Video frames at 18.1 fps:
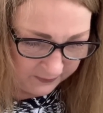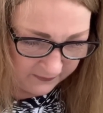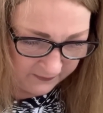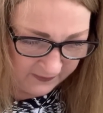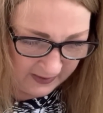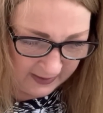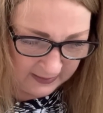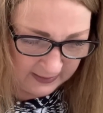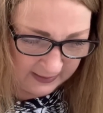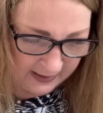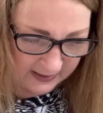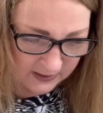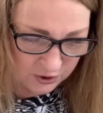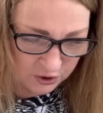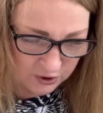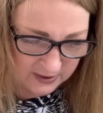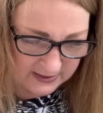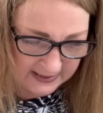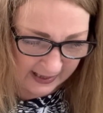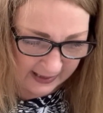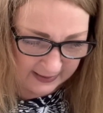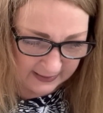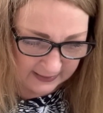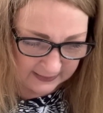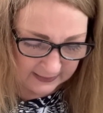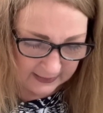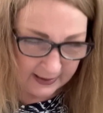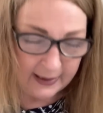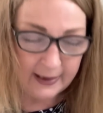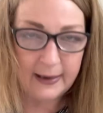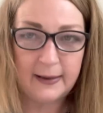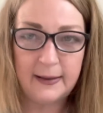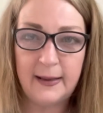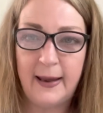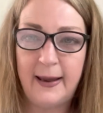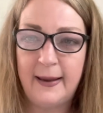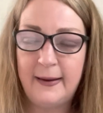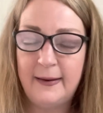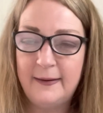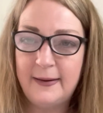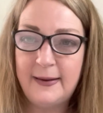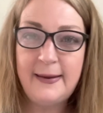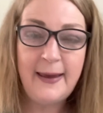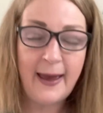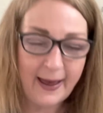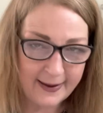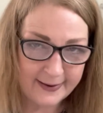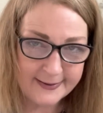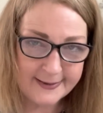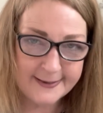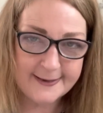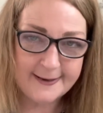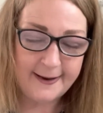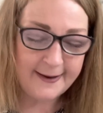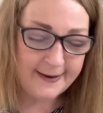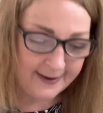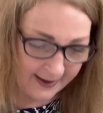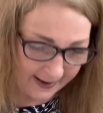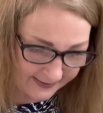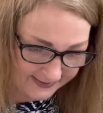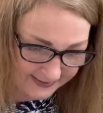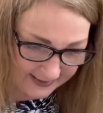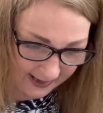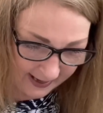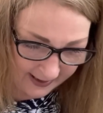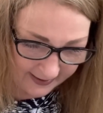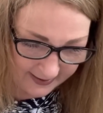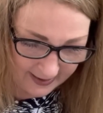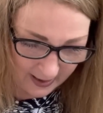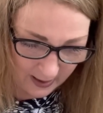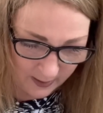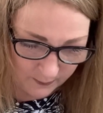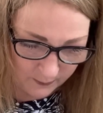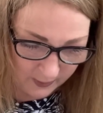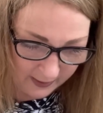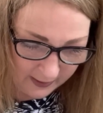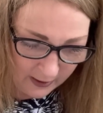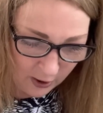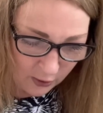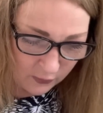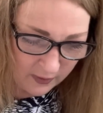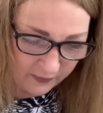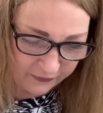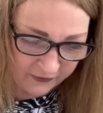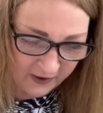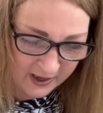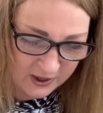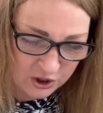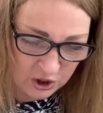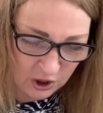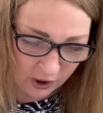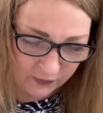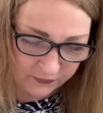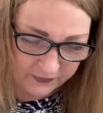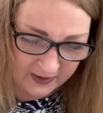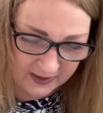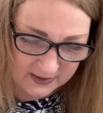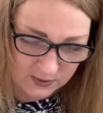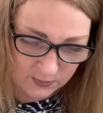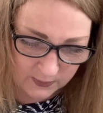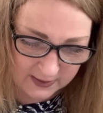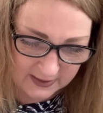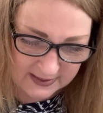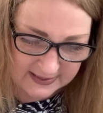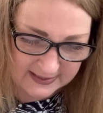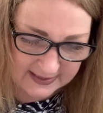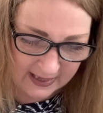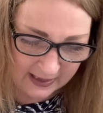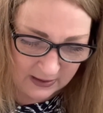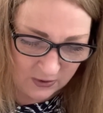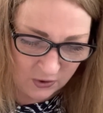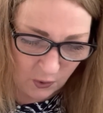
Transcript: Feeling extra tired lately? Yes, yes I am. Refresh your face with this skin